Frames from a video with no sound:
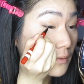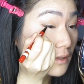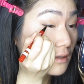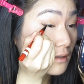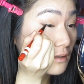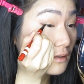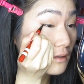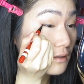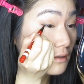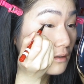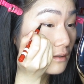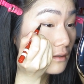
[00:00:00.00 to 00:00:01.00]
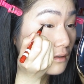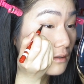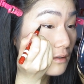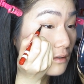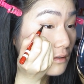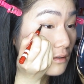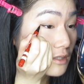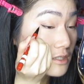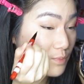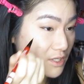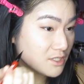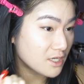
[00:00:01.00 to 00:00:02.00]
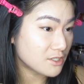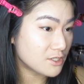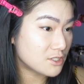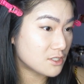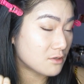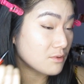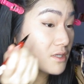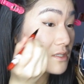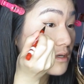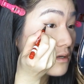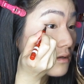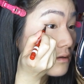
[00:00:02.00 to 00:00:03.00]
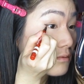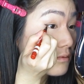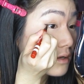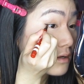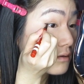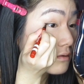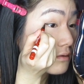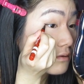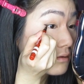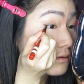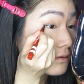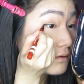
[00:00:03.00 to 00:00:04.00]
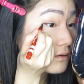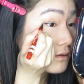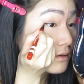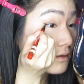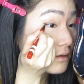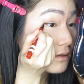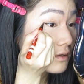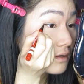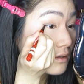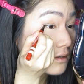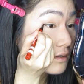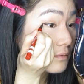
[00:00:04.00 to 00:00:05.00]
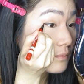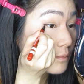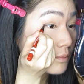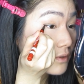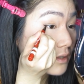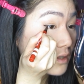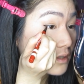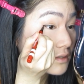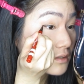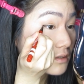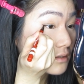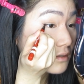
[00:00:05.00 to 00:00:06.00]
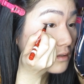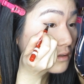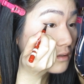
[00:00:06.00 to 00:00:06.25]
Oh my god. This brush is actually so easy. Wow. I am impressed.